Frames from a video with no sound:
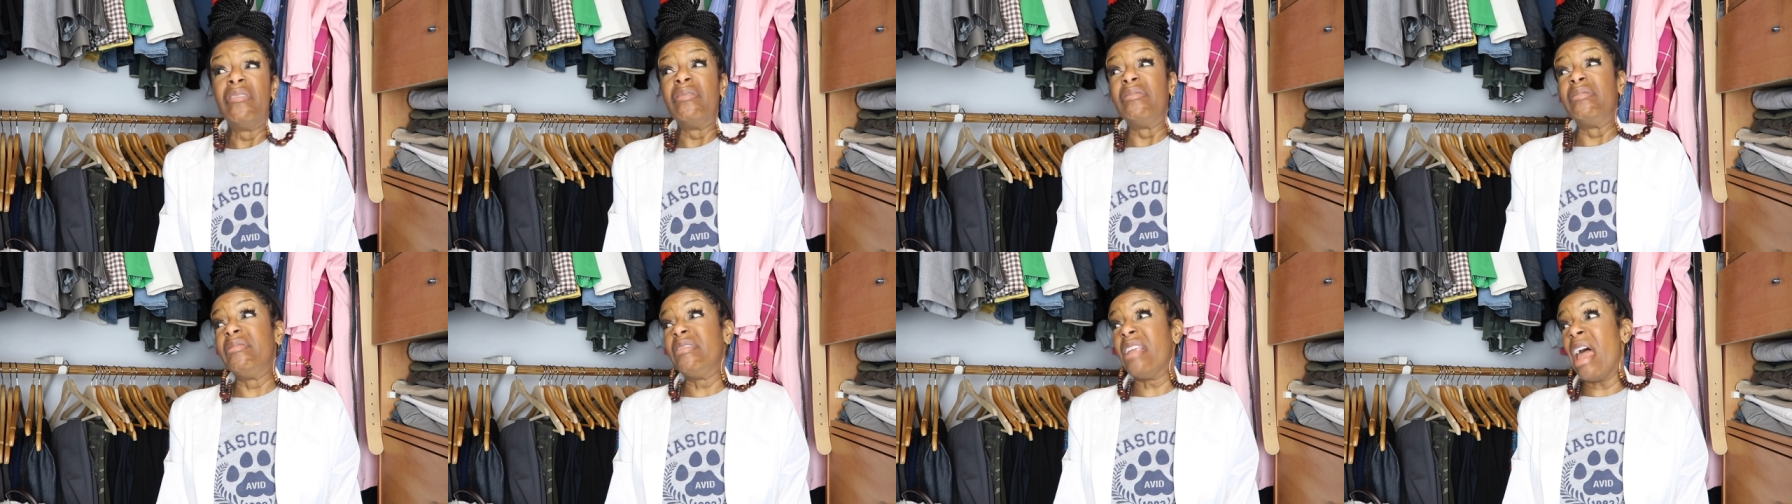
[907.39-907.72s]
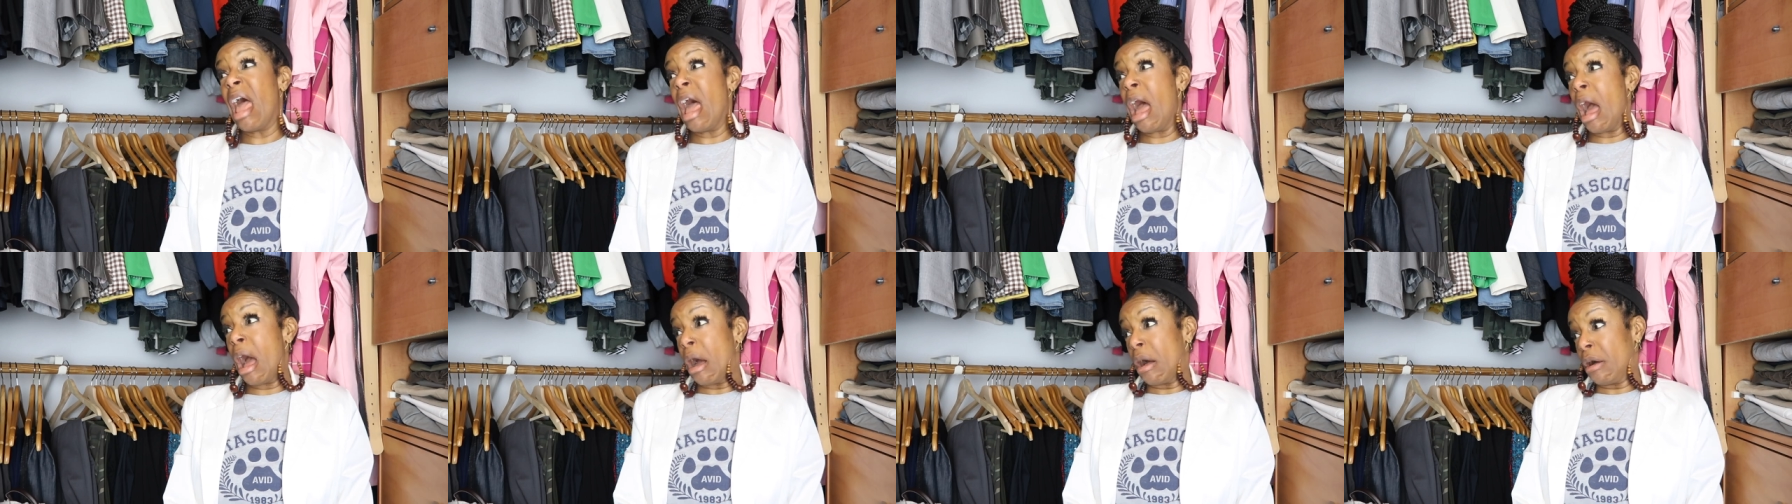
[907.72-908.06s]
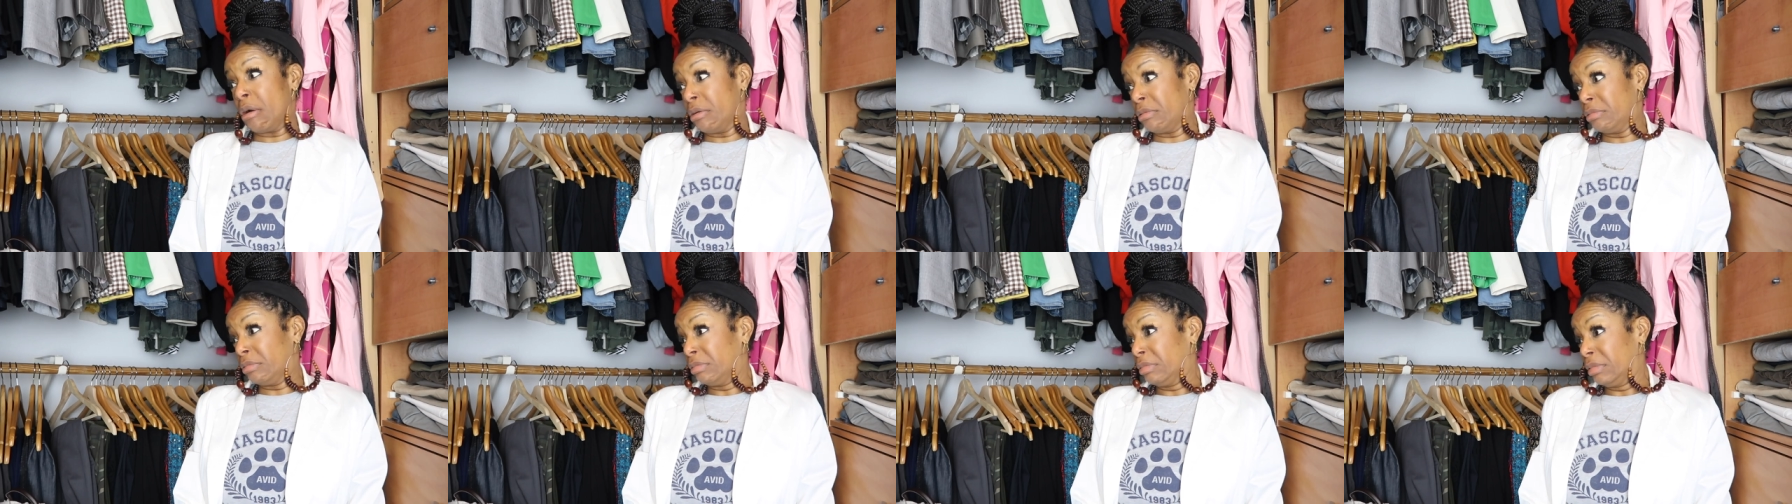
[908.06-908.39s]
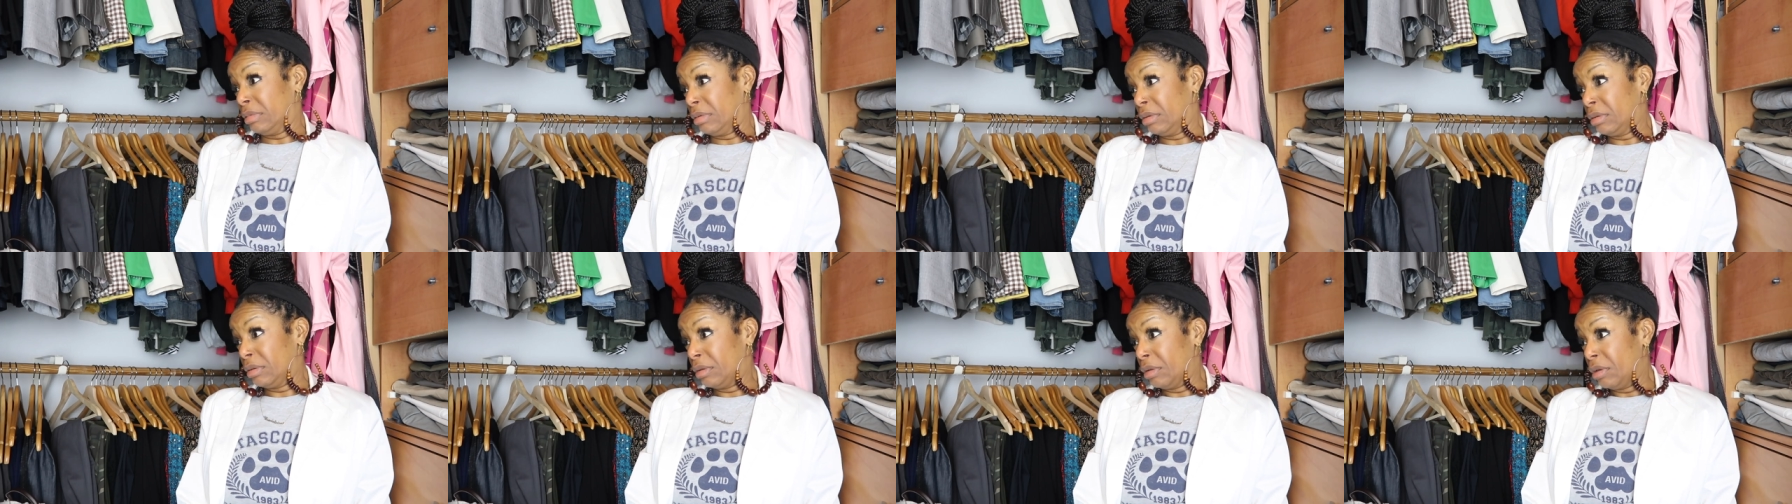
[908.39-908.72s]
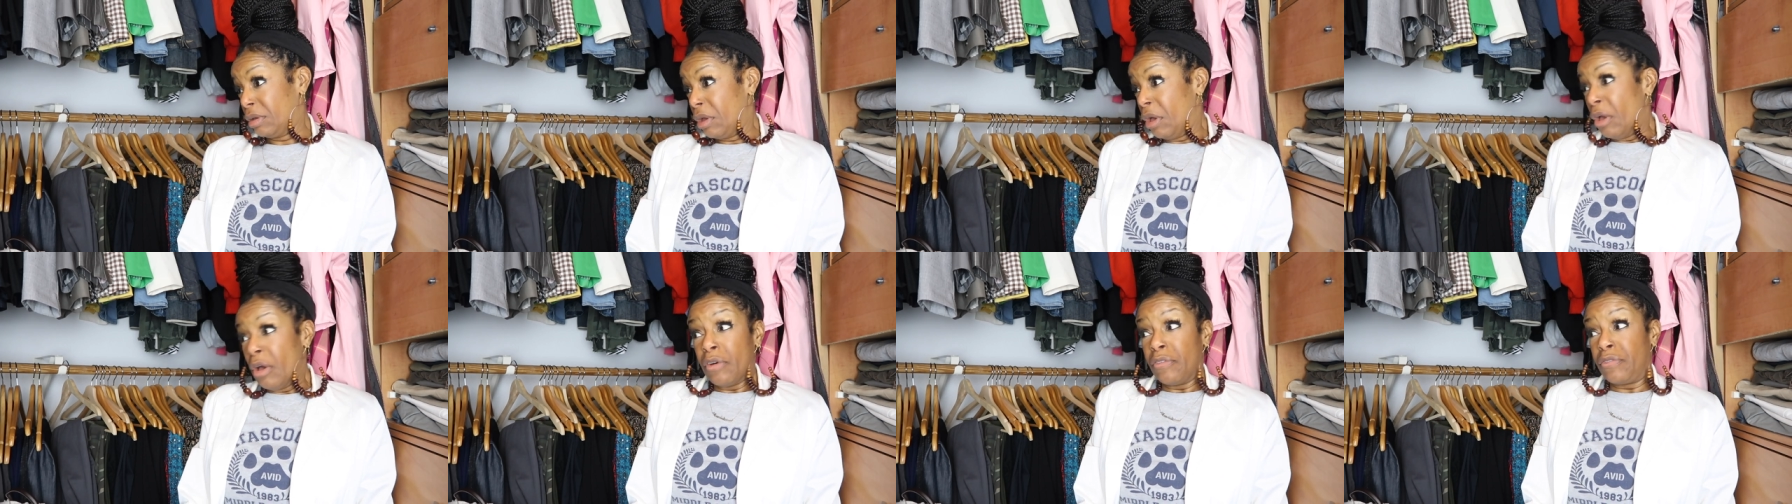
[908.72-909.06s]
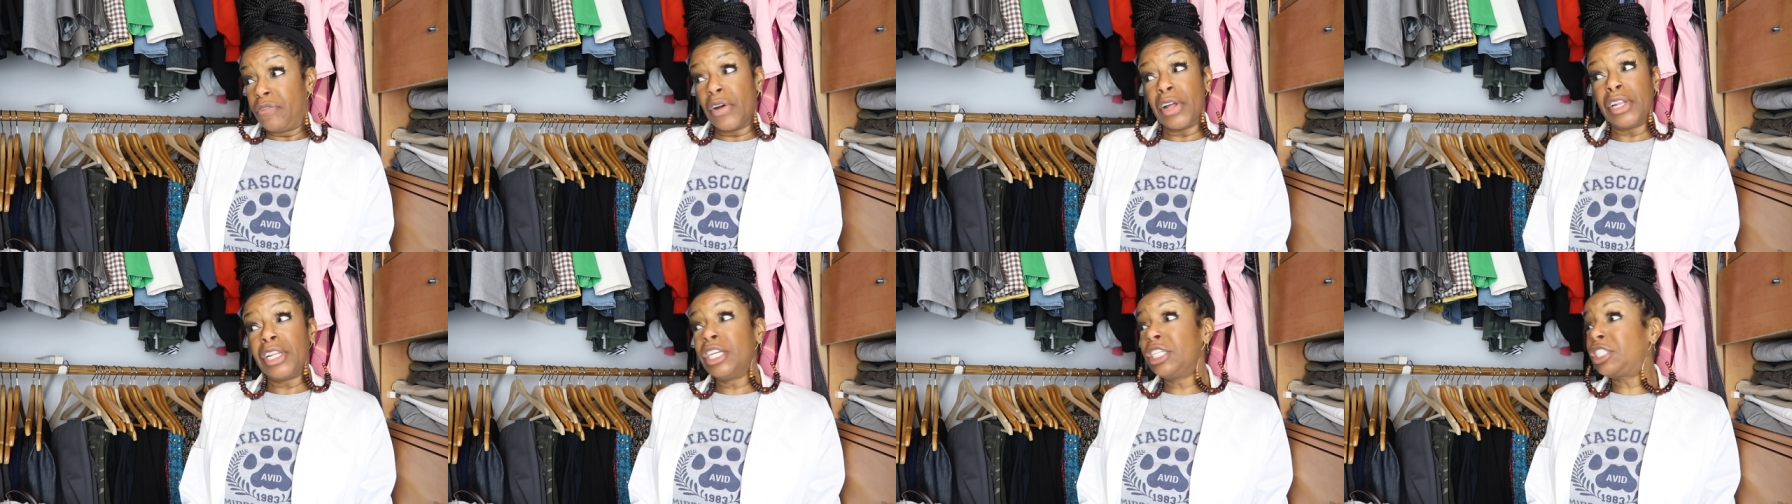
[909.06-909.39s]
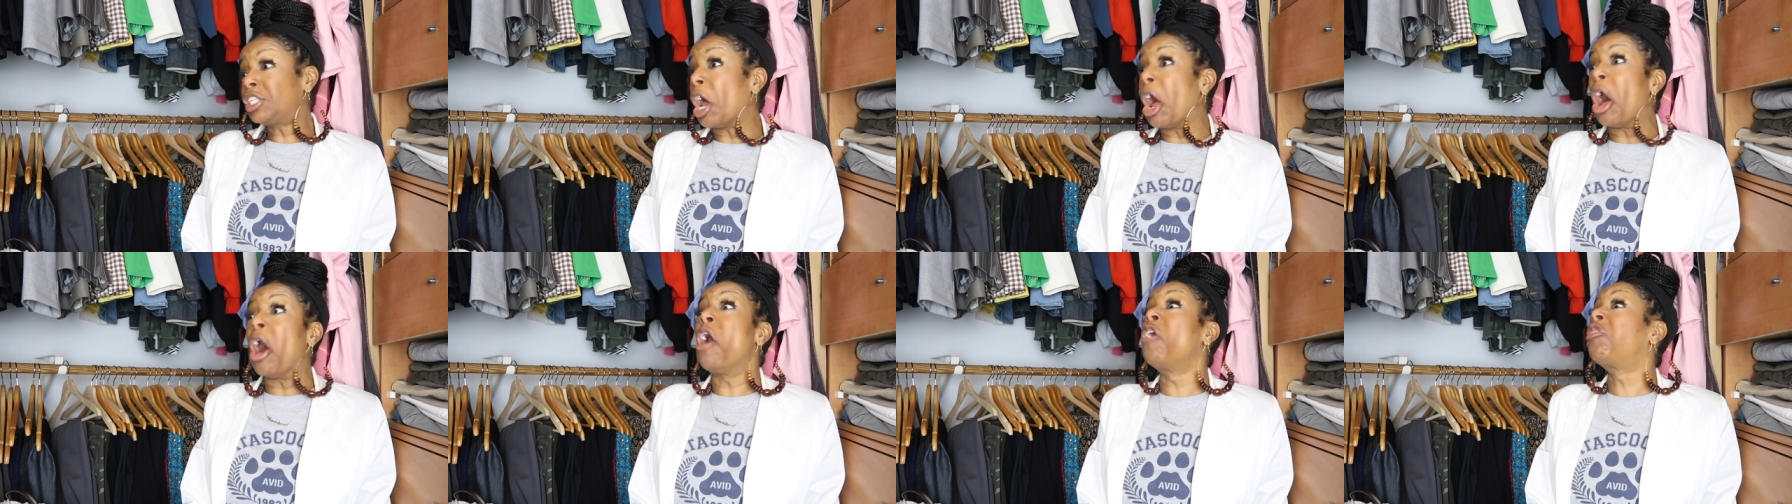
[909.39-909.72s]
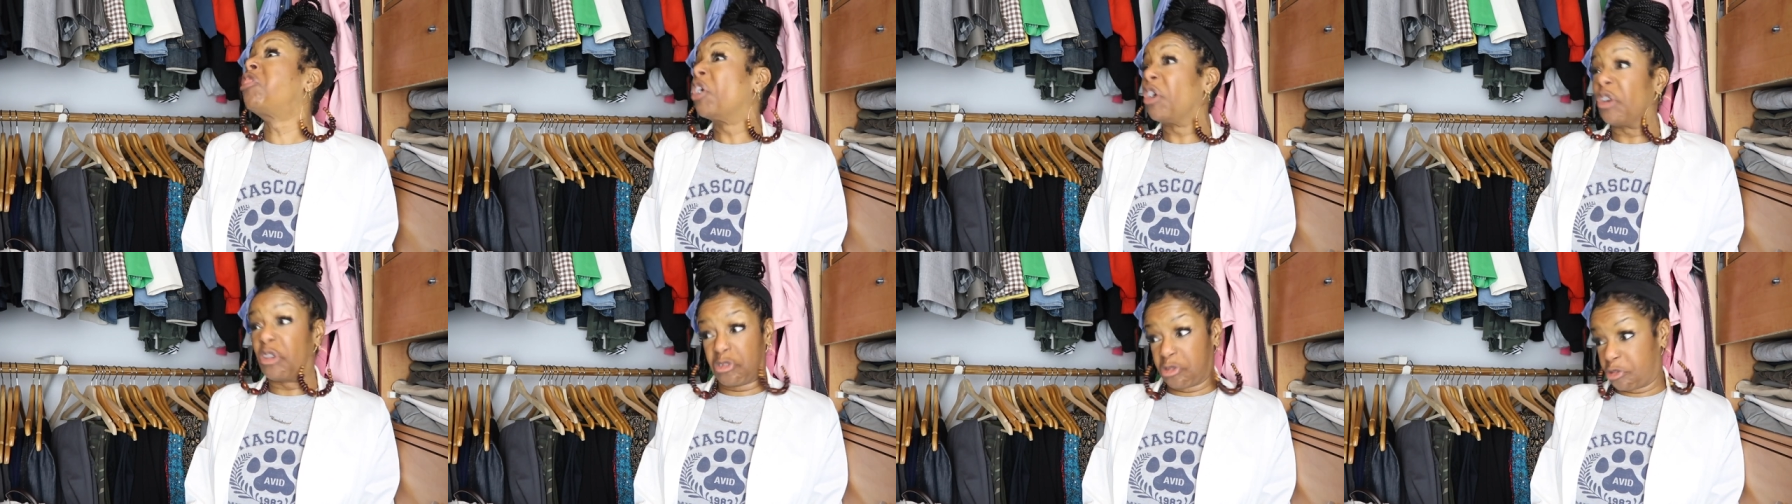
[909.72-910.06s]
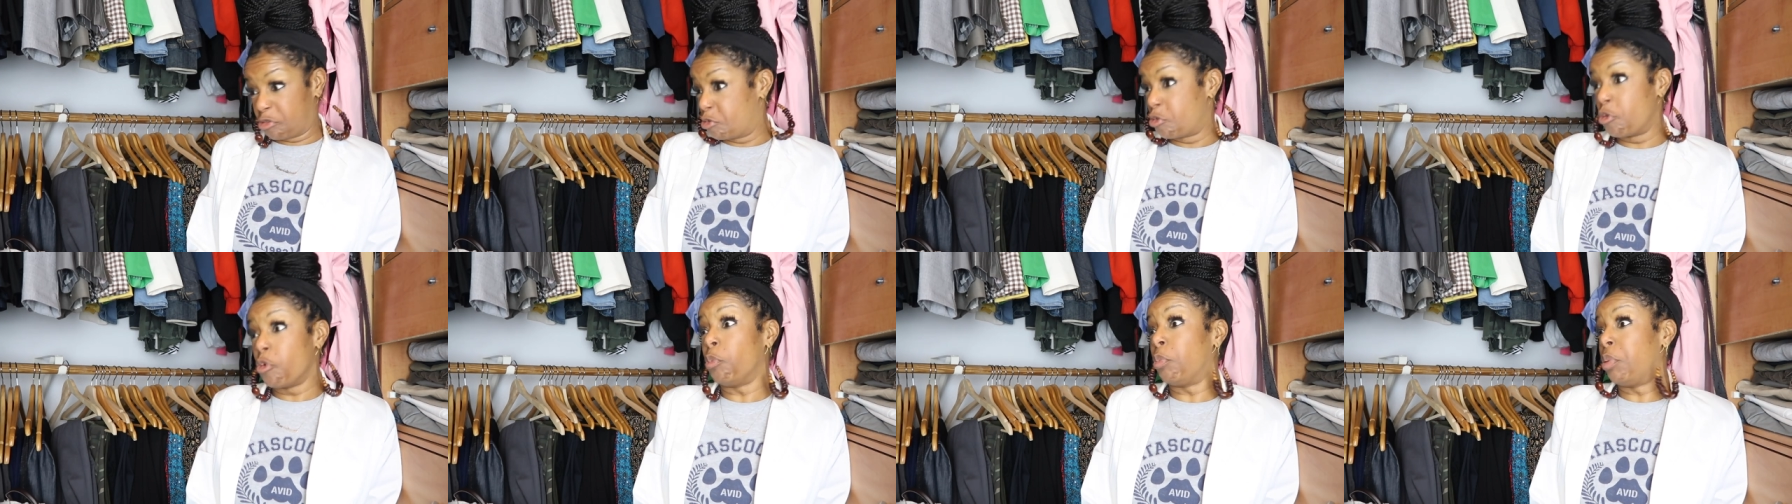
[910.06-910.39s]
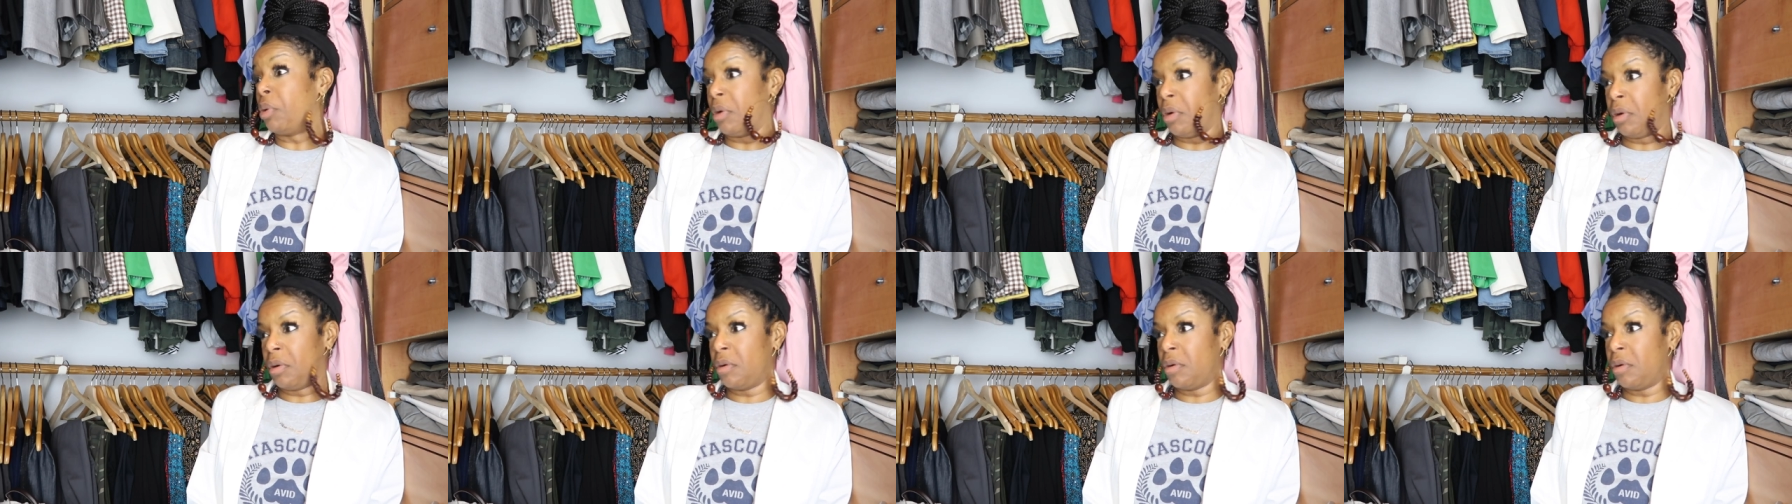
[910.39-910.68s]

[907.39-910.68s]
Now, for this other group.